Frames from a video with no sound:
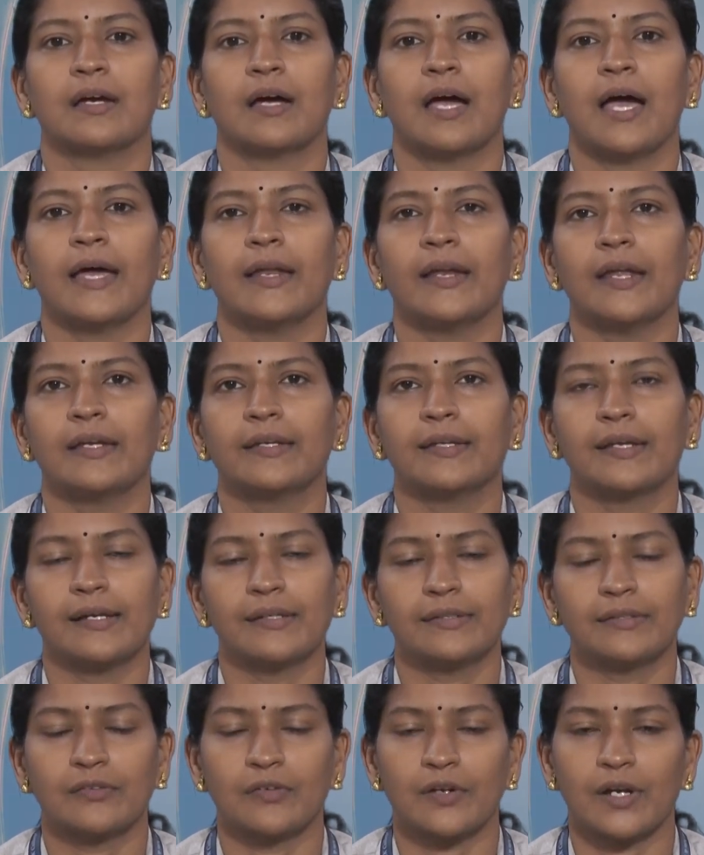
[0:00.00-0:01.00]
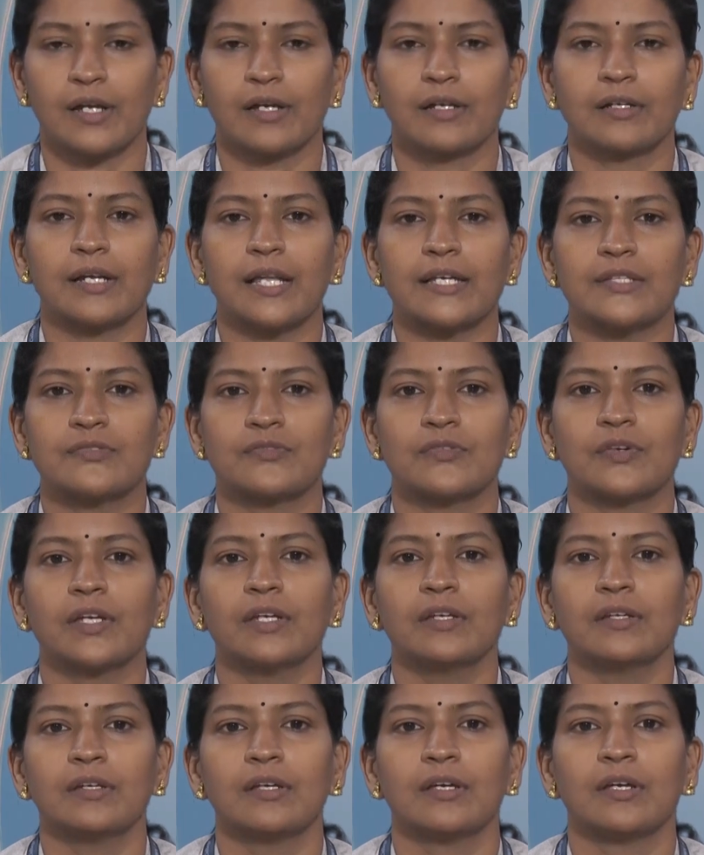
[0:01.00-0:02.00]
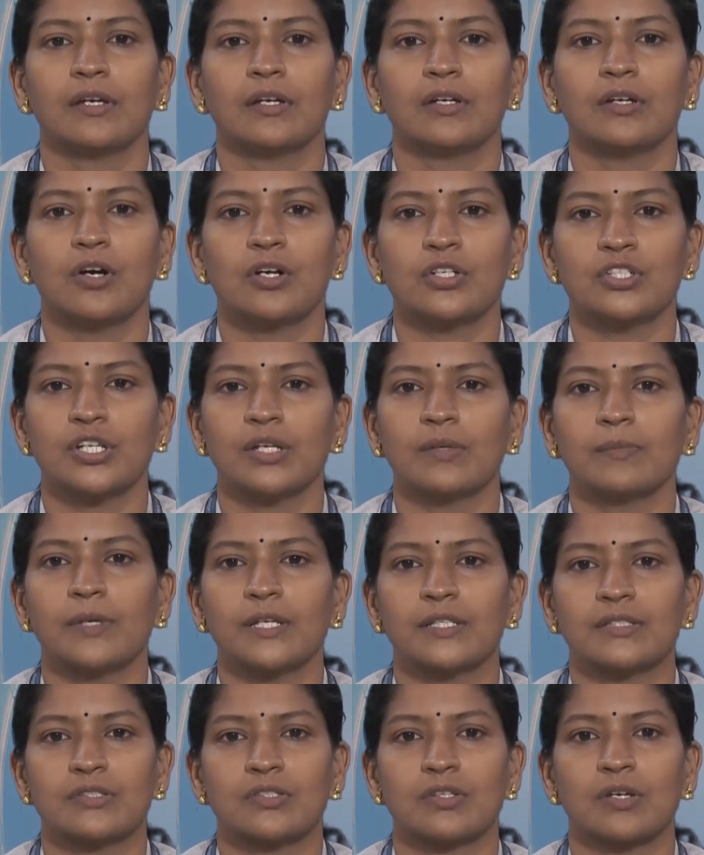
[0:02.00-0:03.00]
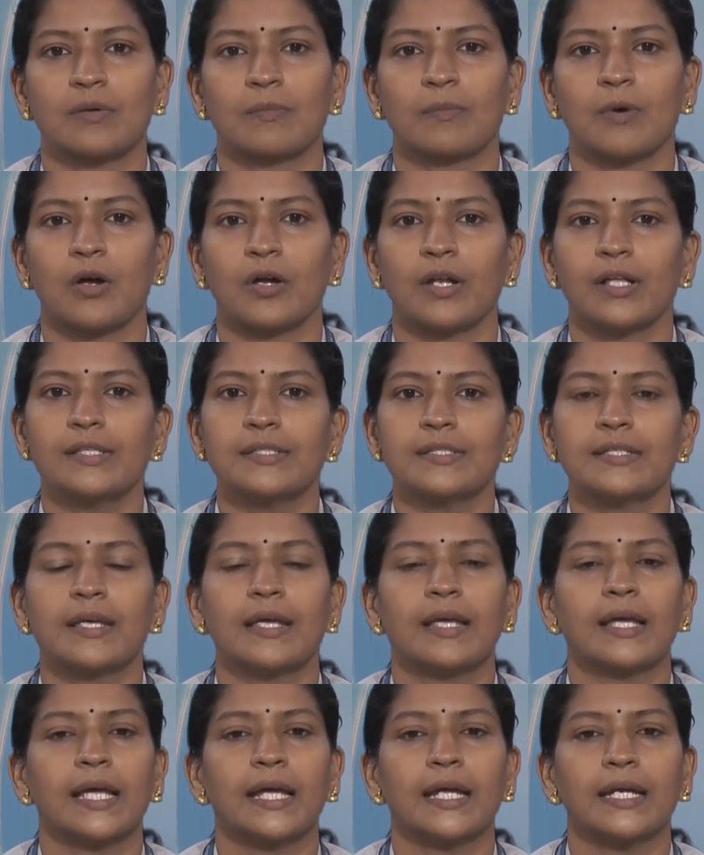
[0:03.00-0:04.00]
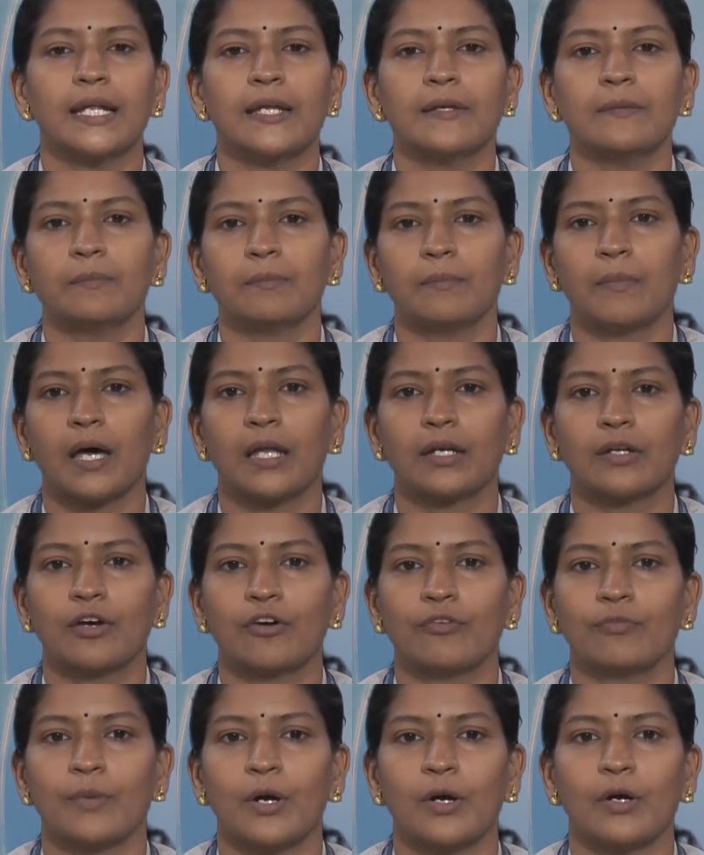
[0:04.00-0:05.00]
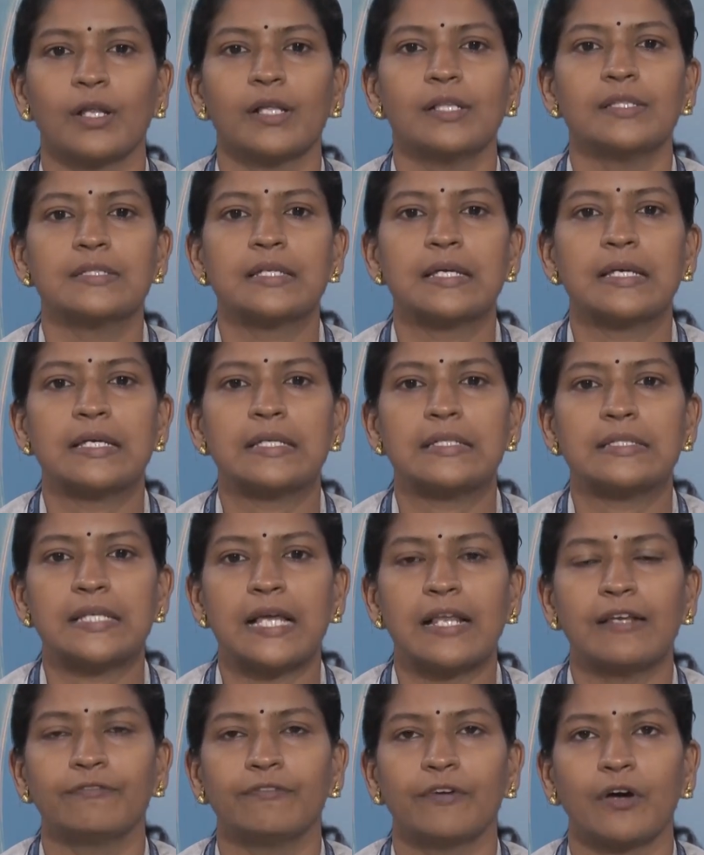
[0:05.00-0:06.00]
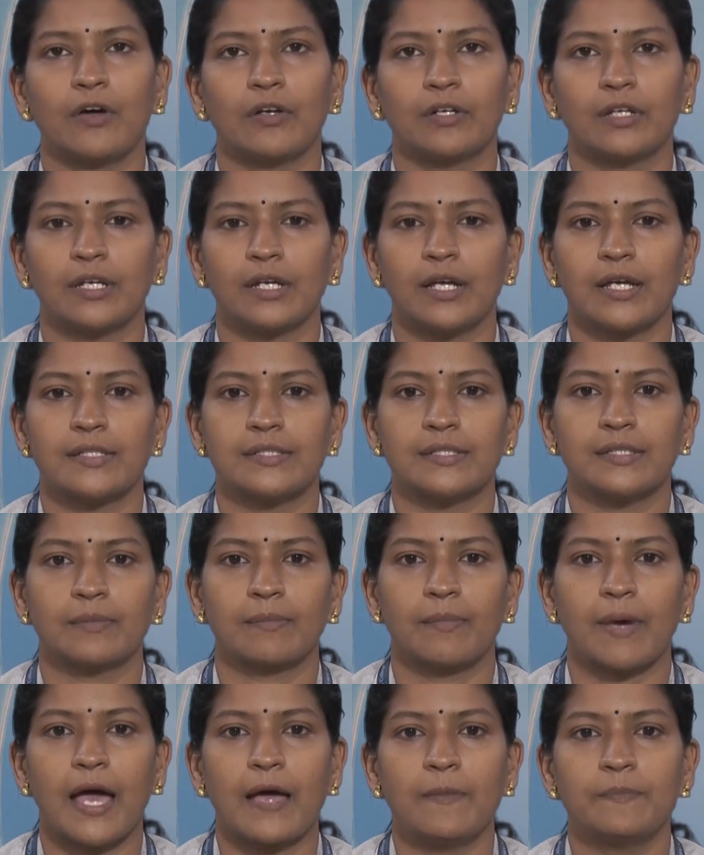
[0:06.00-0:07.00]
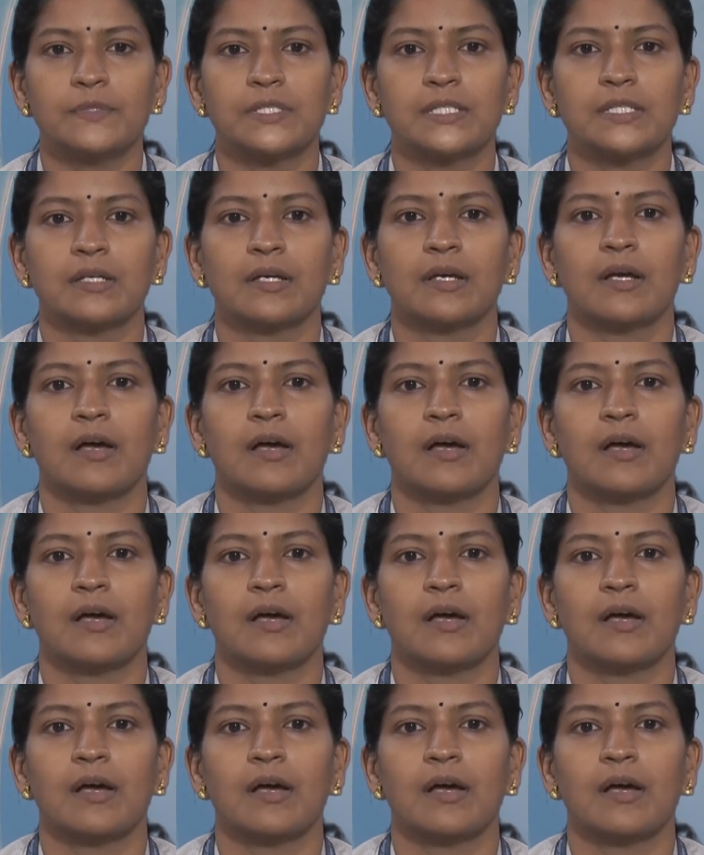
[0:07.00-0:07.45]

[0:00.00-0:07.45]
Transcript: hierarchical clustering, Gaussian mixture models, hidden Markov models, self-organizing maps,